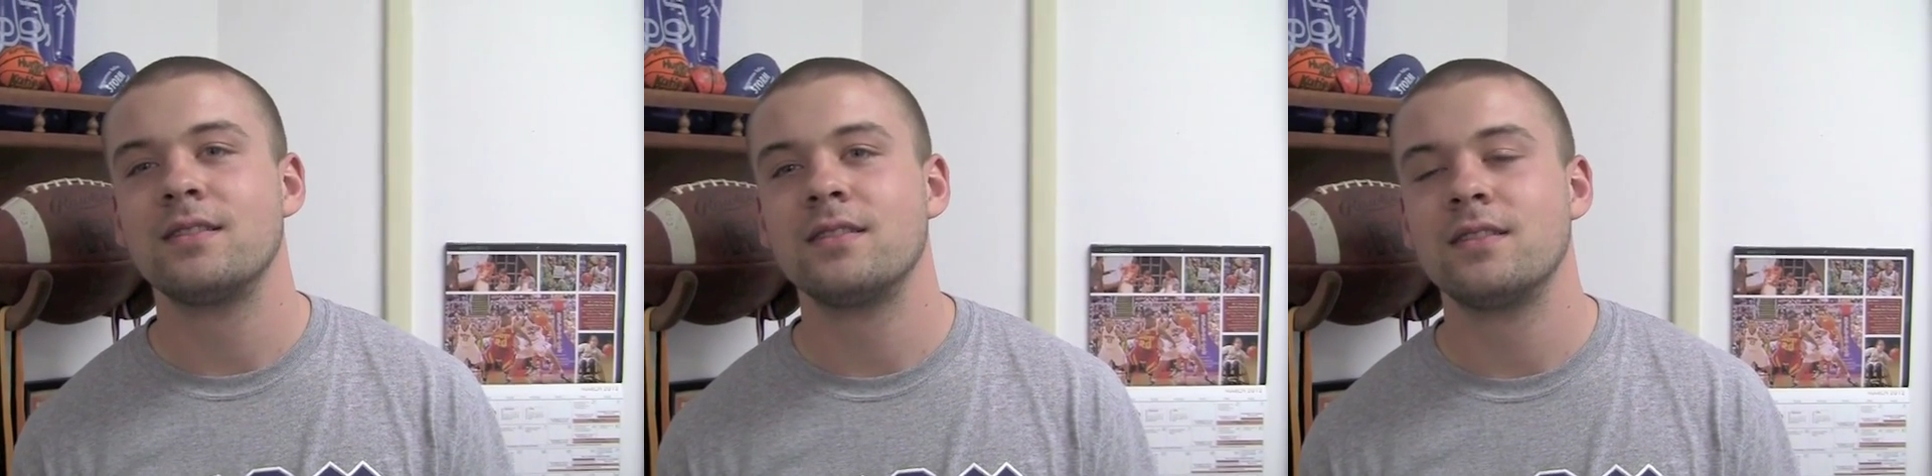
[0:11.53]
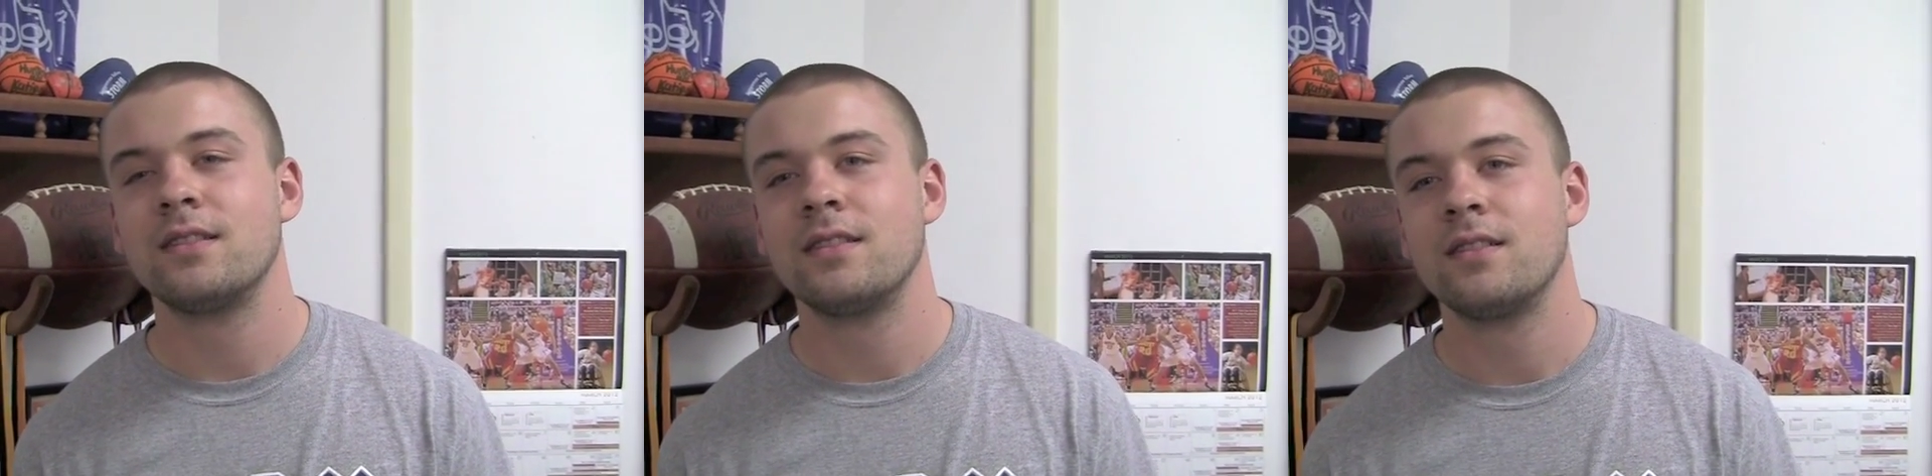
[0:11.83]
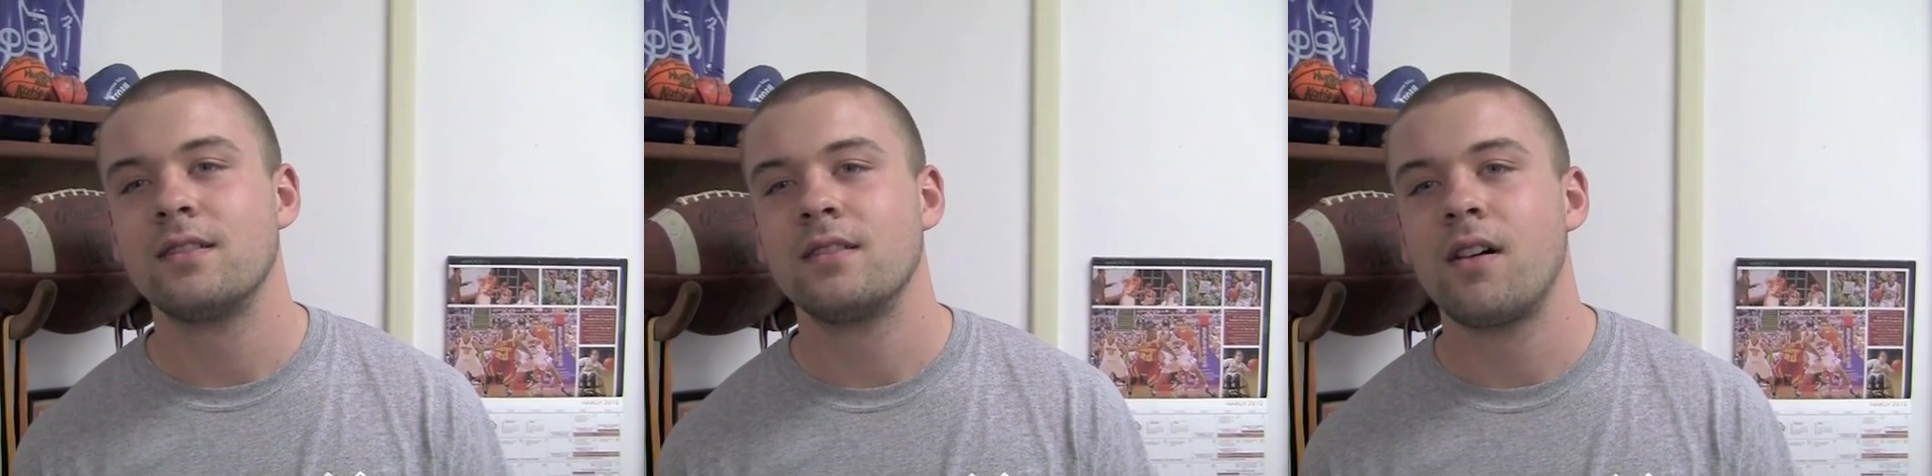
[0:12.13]
easy,
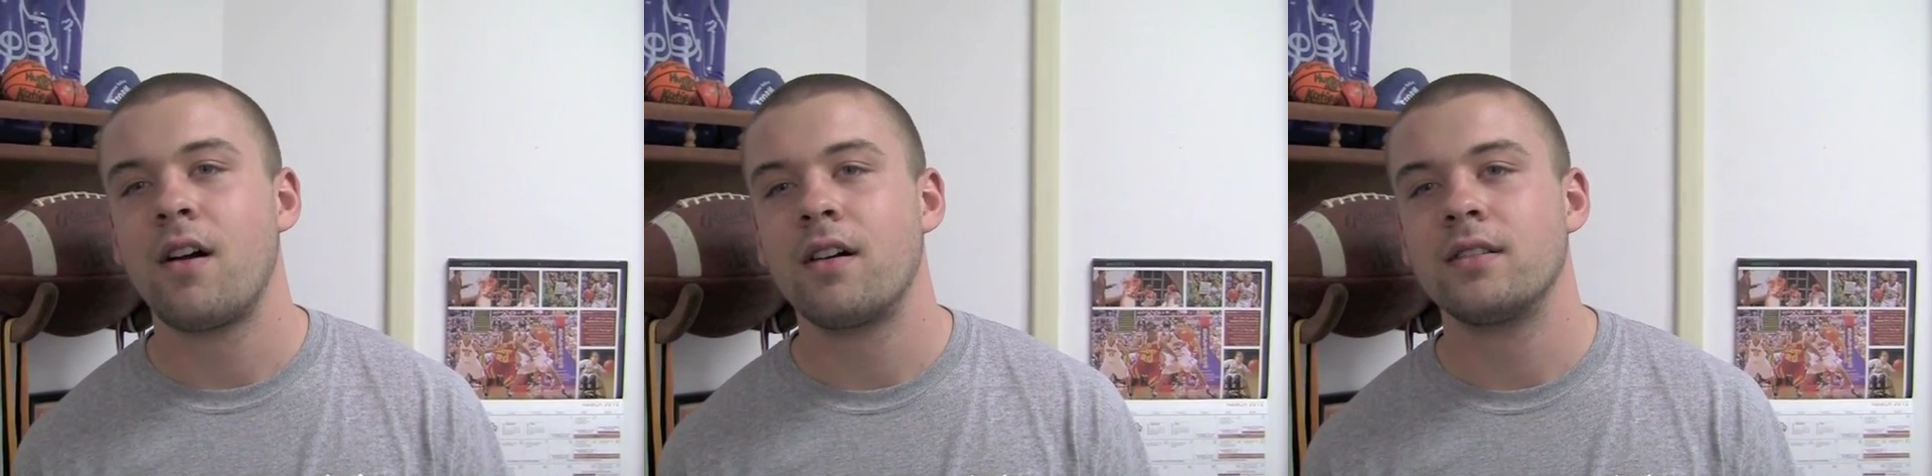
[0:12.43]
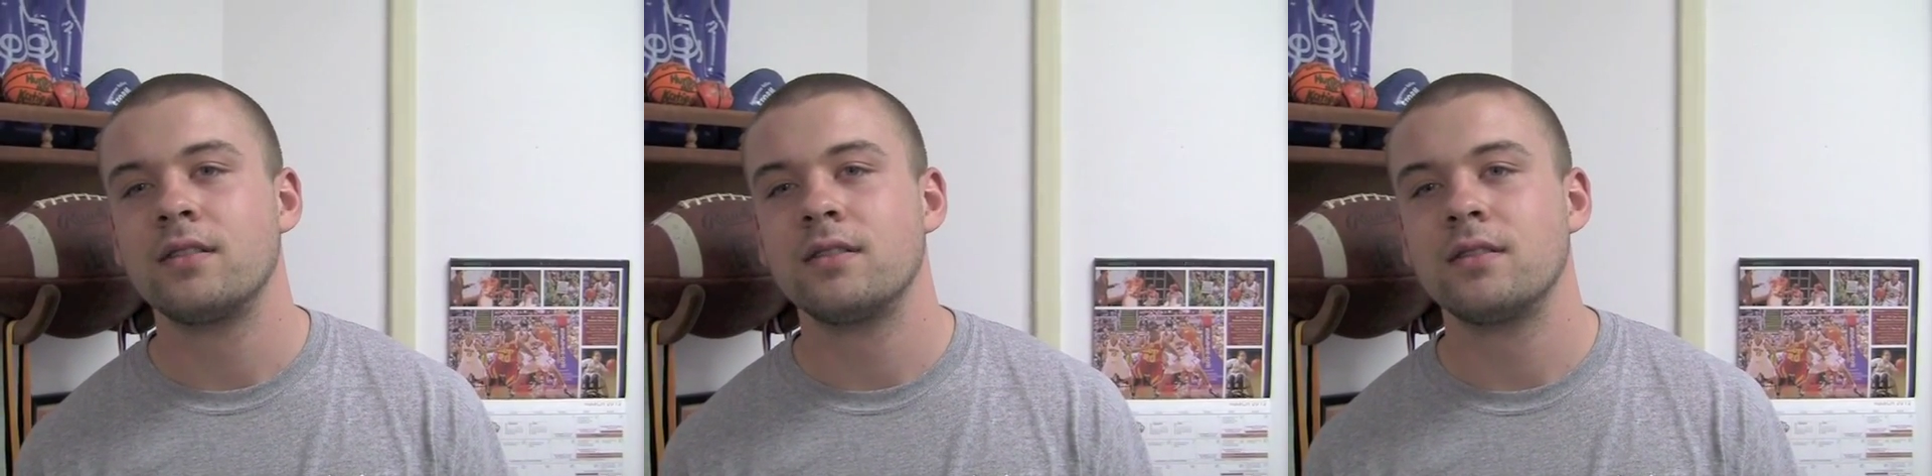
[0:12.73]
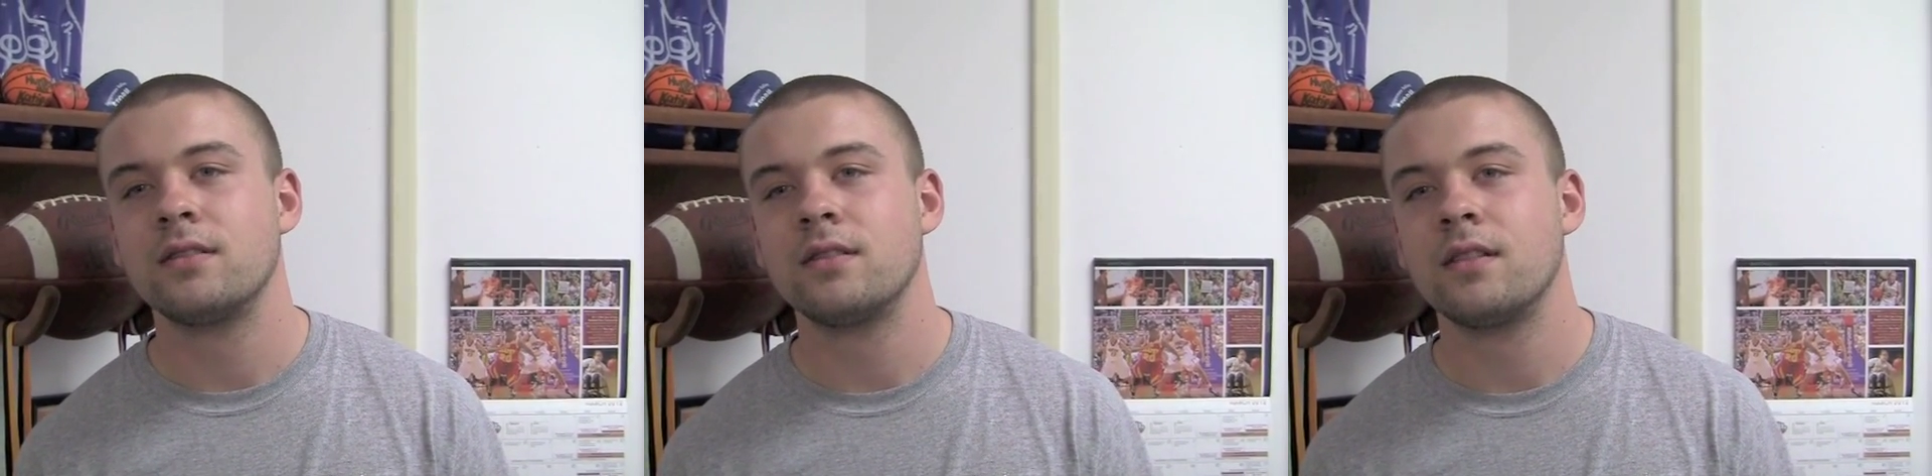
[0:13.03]
which is the
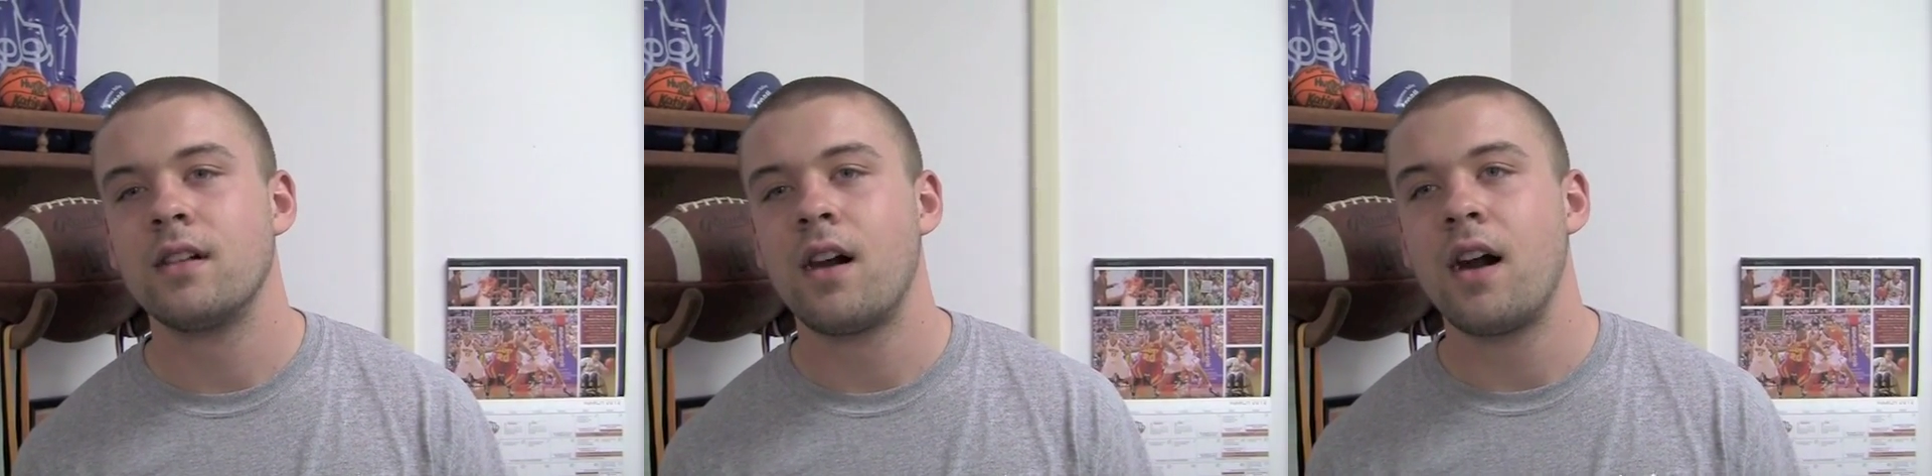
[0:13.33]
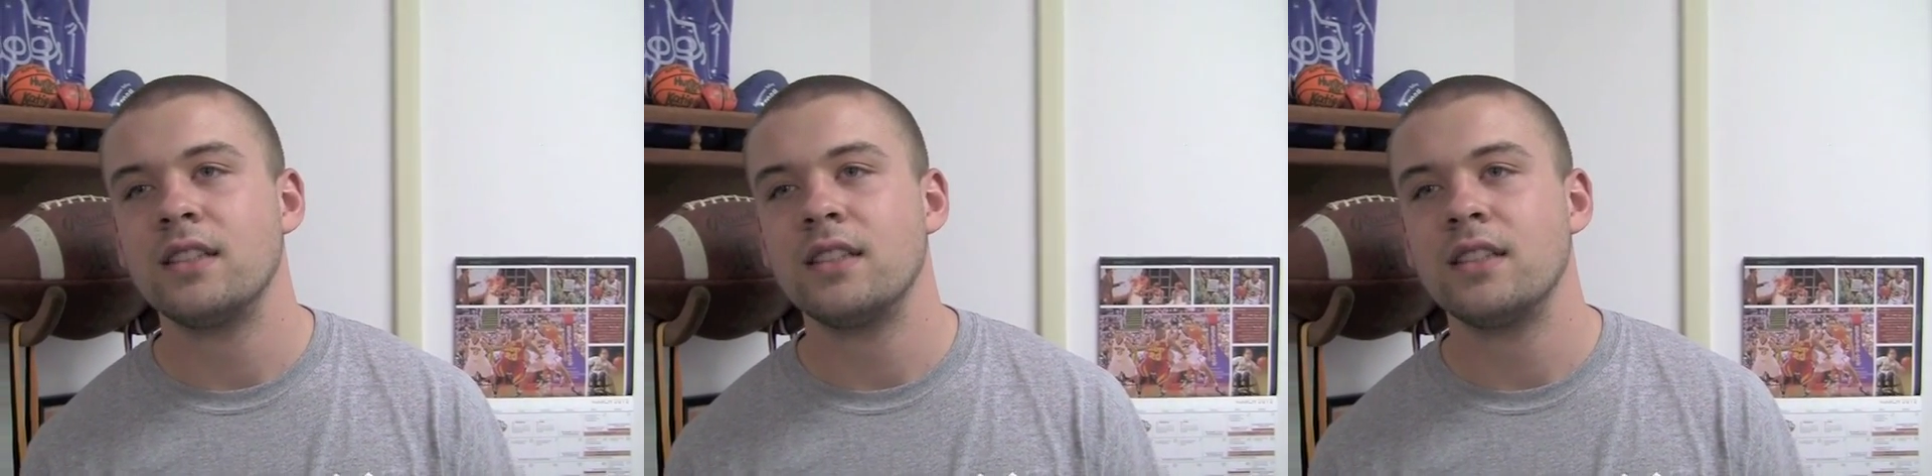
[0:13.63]
hardest for you?